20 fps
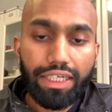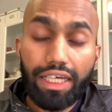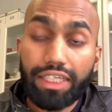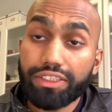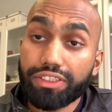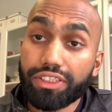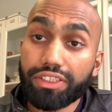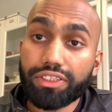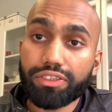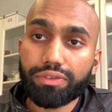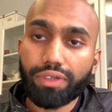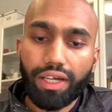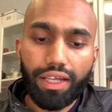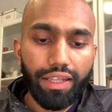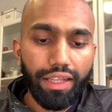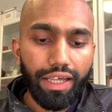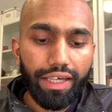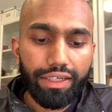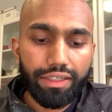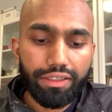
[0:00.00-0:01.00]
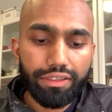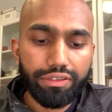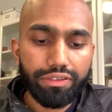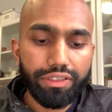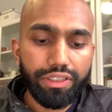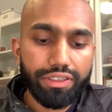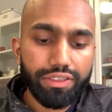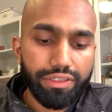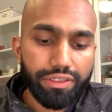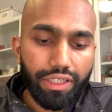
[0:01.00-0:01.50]
And just
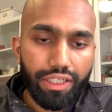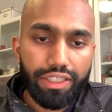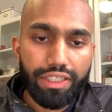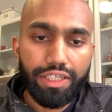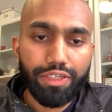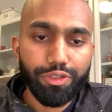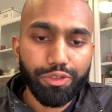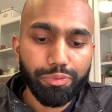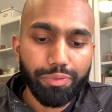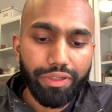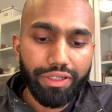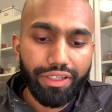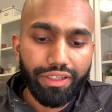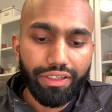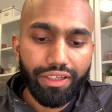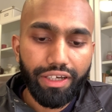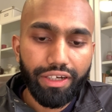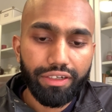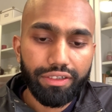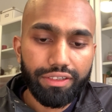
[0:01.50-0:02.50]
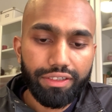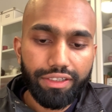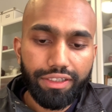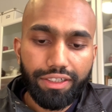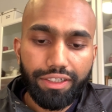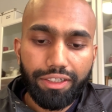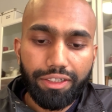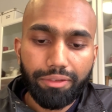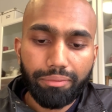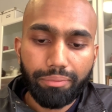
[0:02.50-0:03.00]
as I was speaking there,
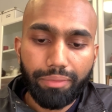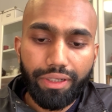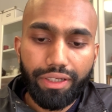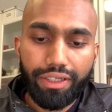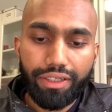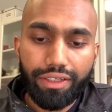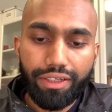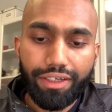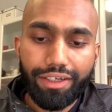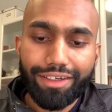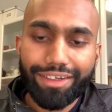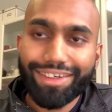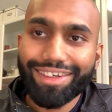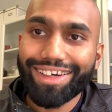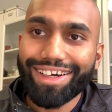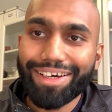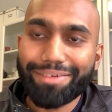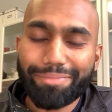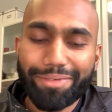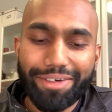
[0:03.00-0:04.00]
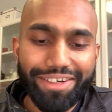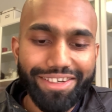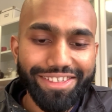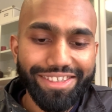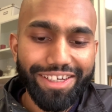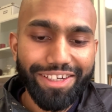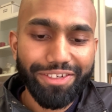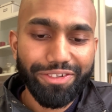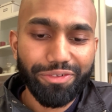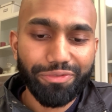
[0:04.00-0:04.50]
my iPad
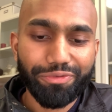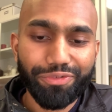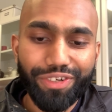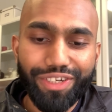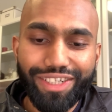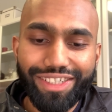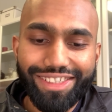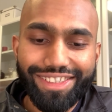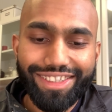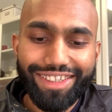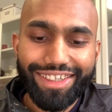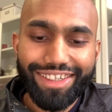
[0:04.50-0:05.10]
decided to freeze.